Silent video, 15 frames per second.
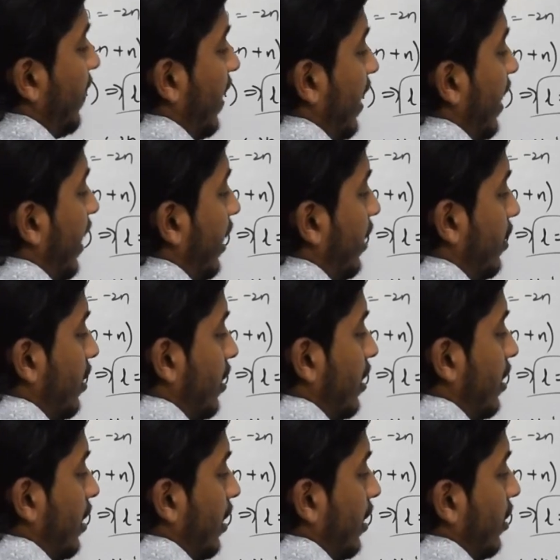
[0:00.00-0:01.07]
I
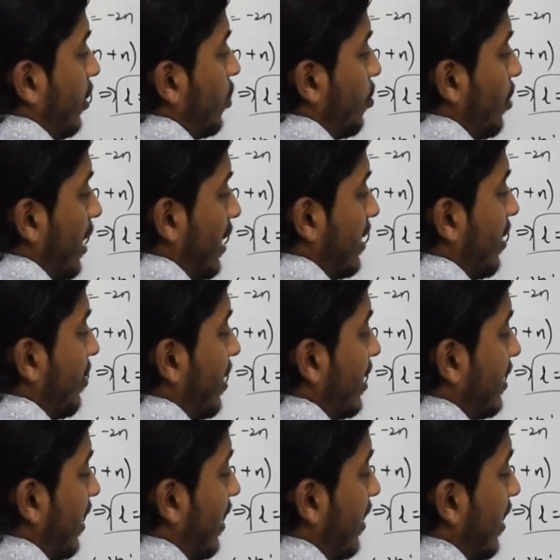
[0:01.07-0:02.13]
take 2 LCM and
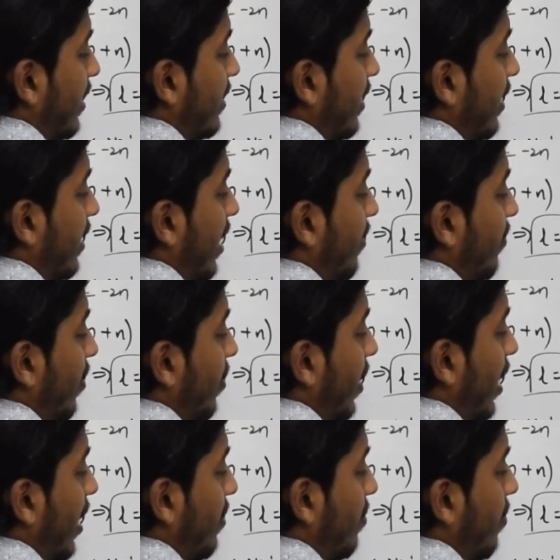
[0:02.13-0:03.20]
send that side, that will
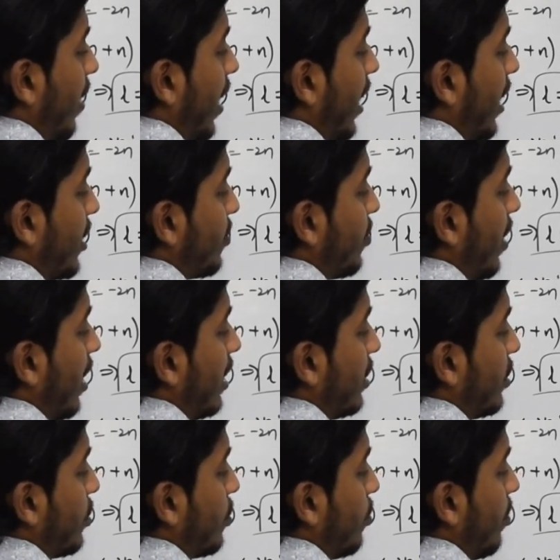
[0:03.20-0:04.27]
become minus 1
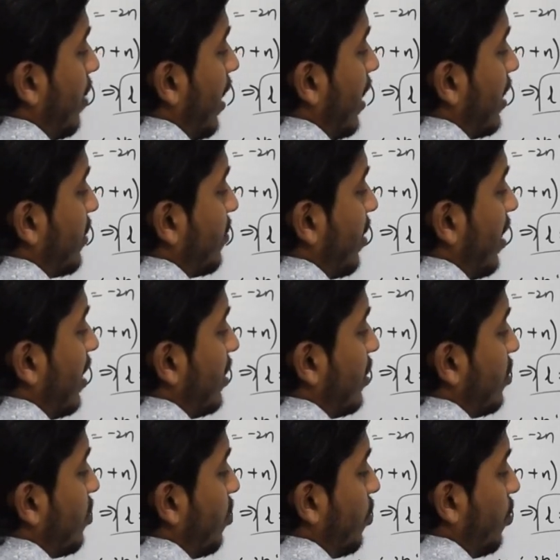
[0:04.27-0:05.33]
is to minus 1 is
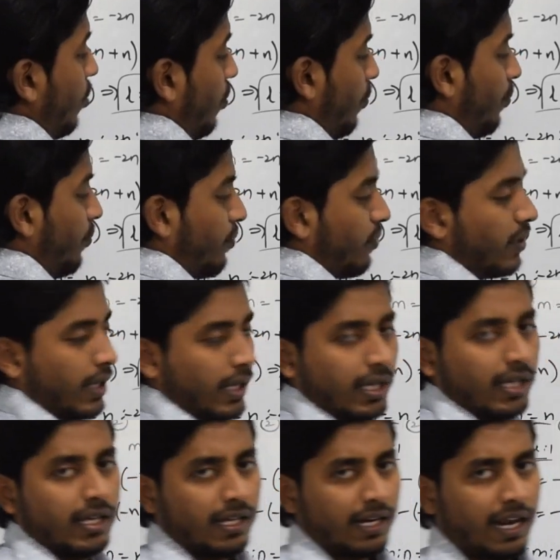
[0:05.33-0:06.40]
to 2.
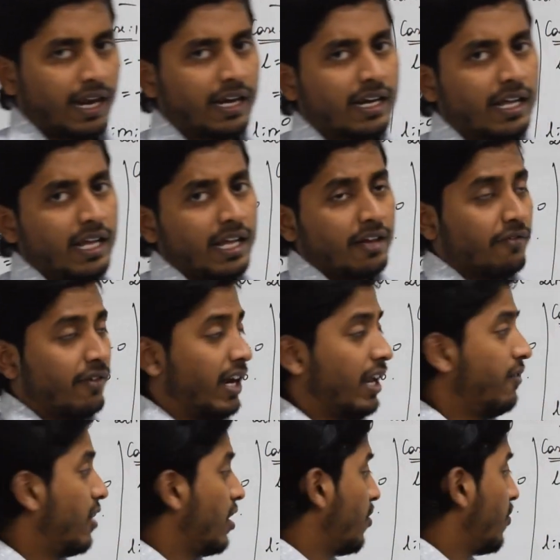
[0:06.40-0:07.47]
Right.
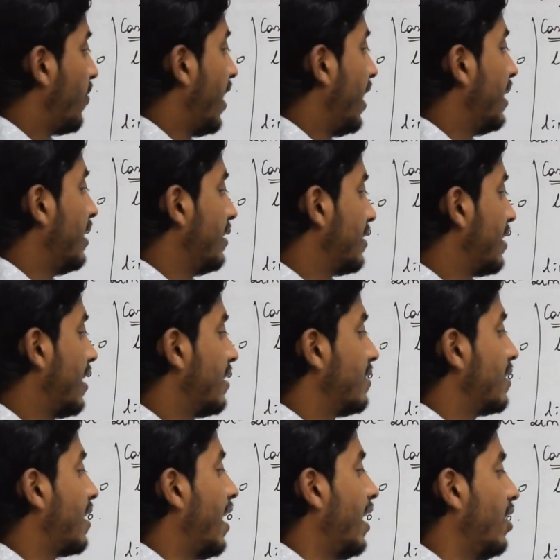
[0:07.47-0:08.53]
Whenever you find
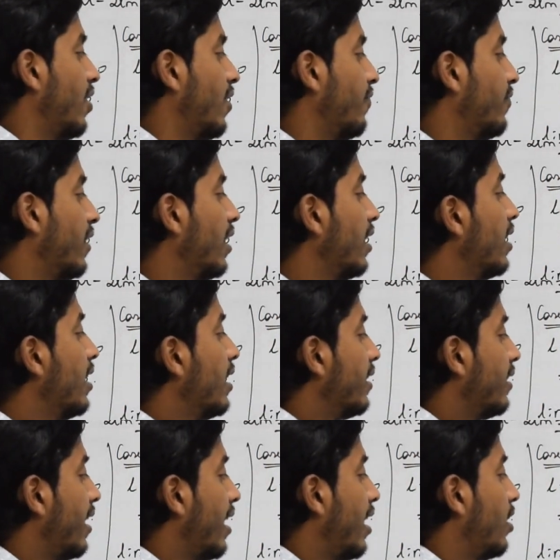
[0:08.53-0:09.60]
such kind of thing,
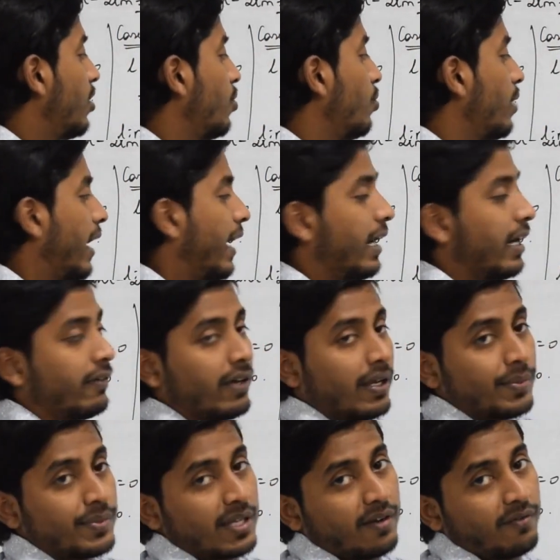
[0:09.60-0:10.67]
there are two negative
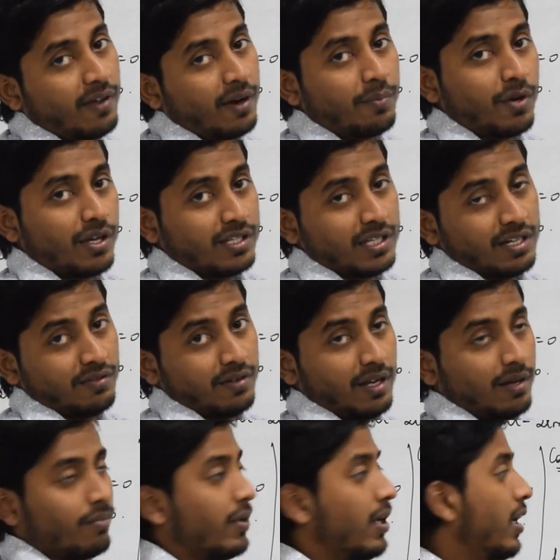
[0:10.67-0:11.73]
terms and one positive term.